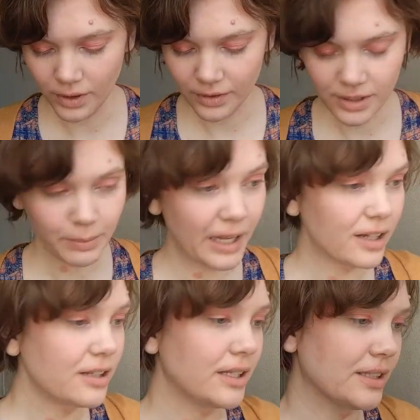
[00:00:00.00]
in this
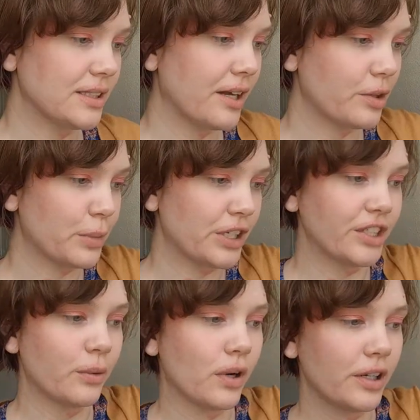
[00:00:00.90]
palette. That's not the brush
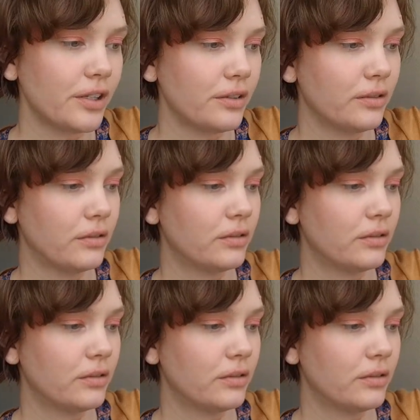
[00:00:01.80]
I wanted.